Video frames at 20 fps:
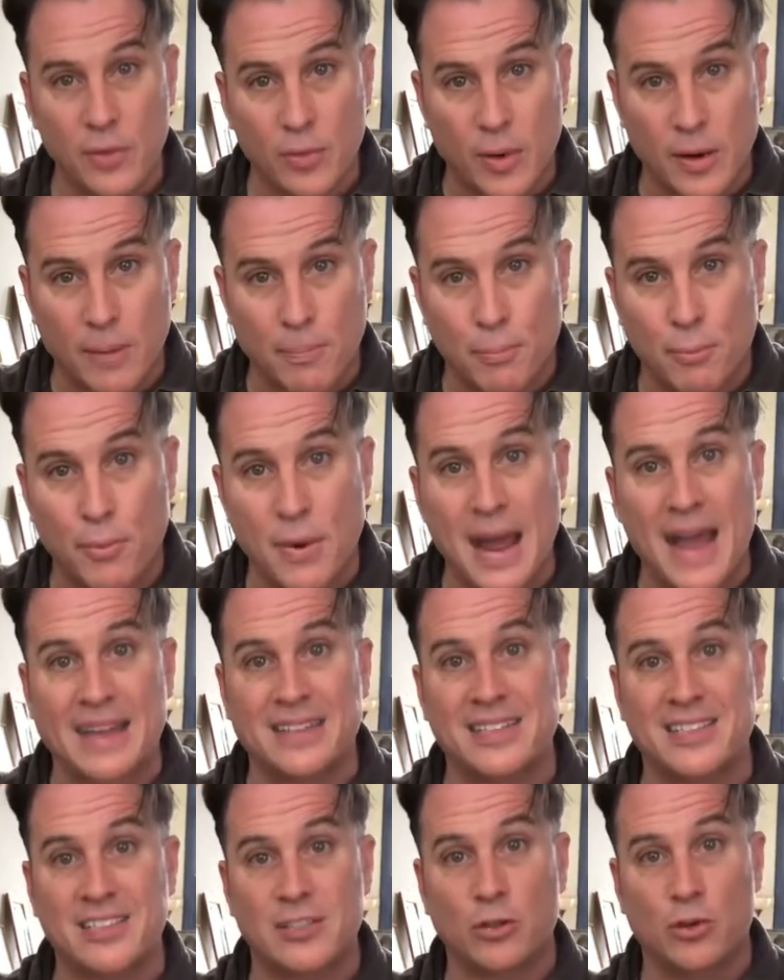We want to
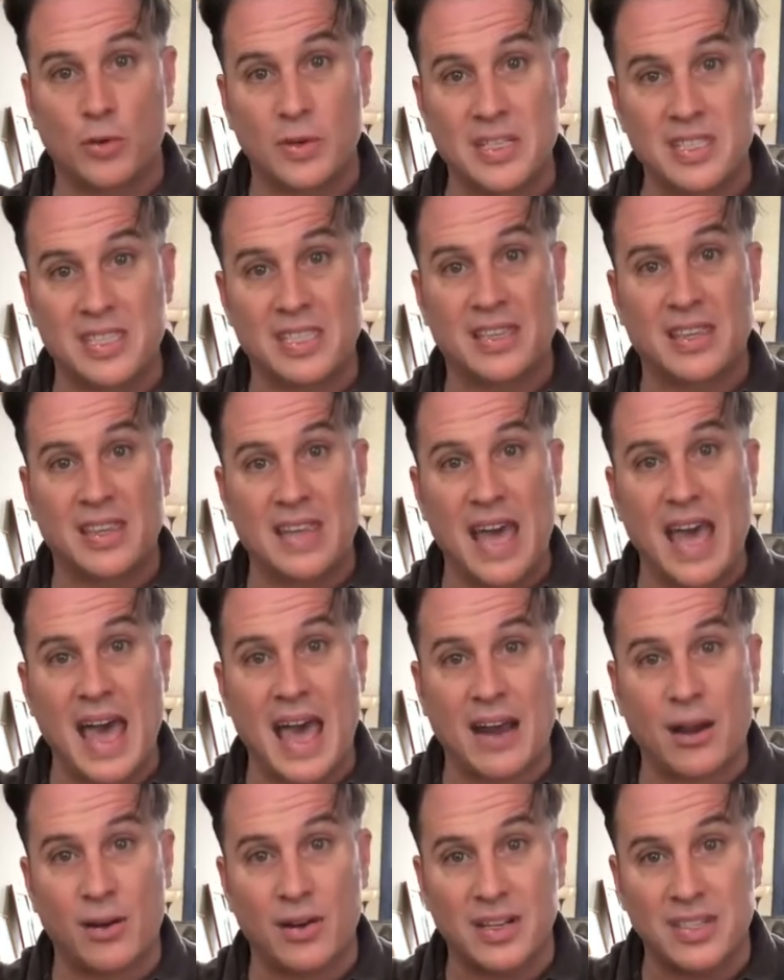practice increasing
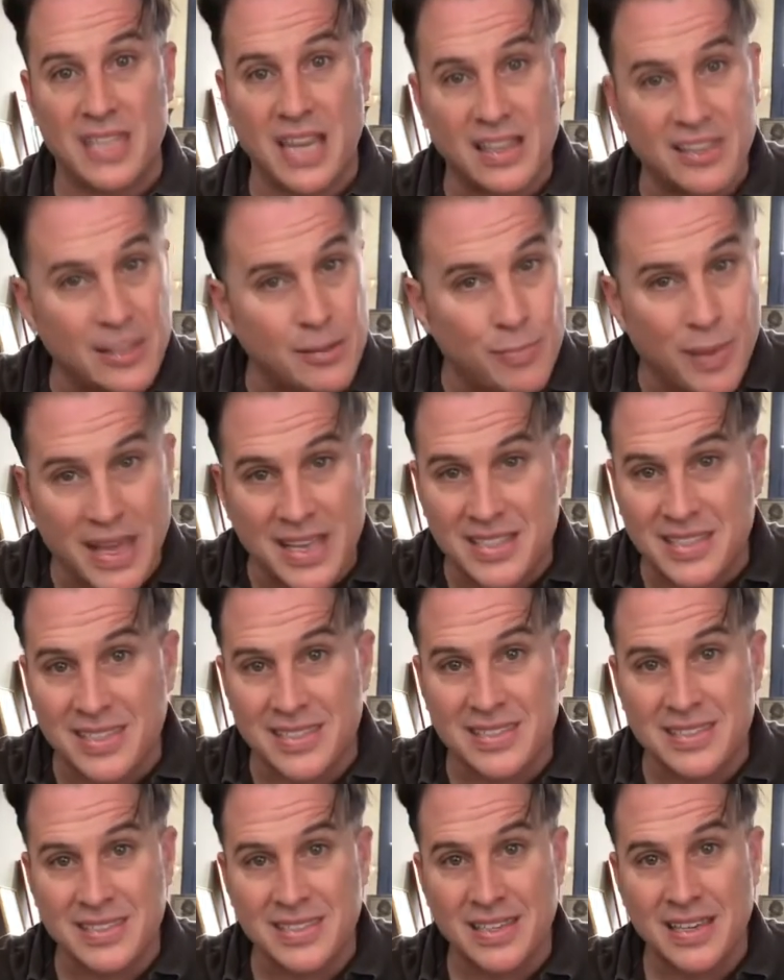that on a daily
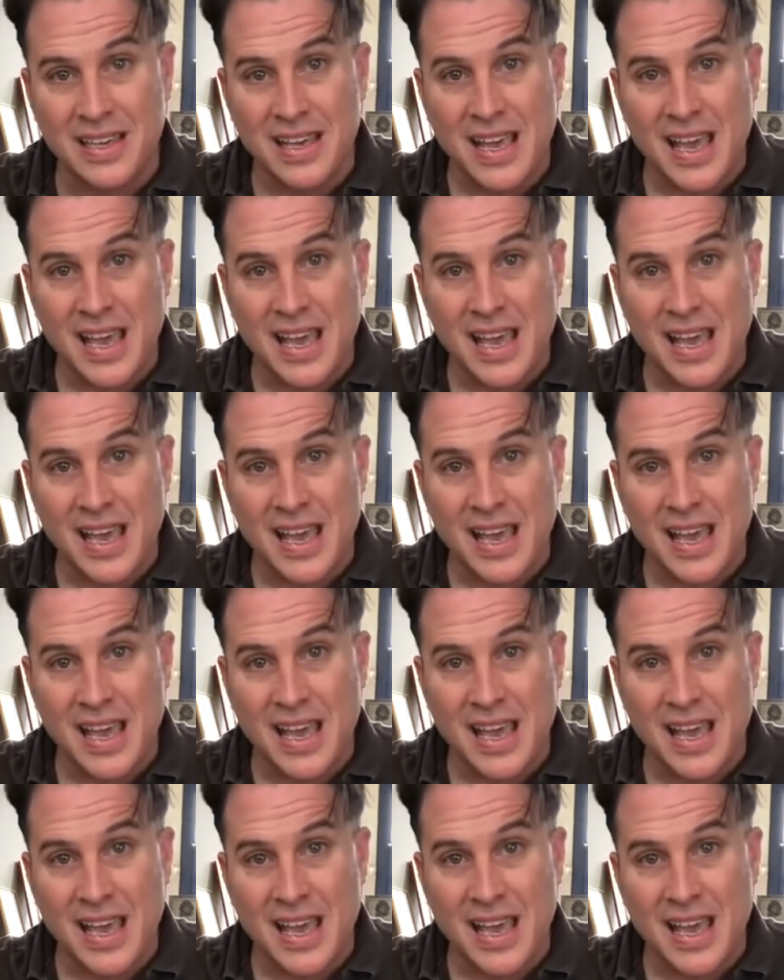basis